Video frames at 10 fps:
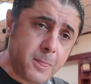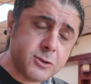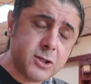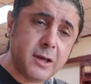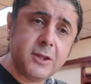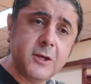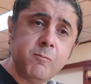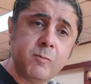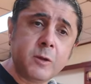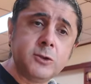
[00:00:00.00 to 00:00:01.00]
It's like the
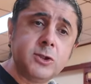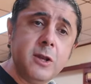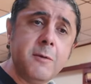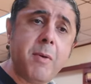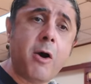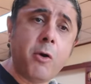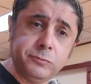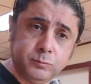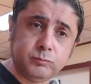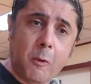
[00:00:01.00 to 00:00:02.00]
xiaolongbao
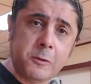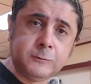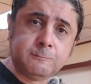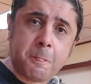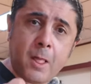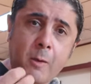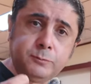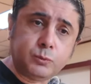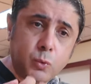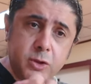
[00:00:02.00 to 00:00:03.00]

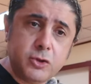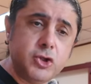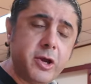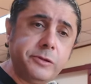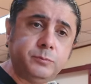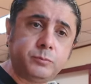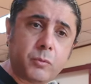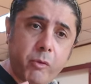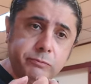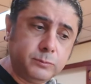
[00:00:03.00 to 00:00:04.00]
with the chicken
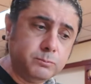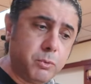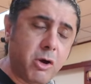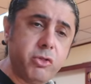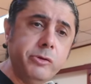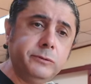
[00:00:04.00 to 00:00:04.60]
broth.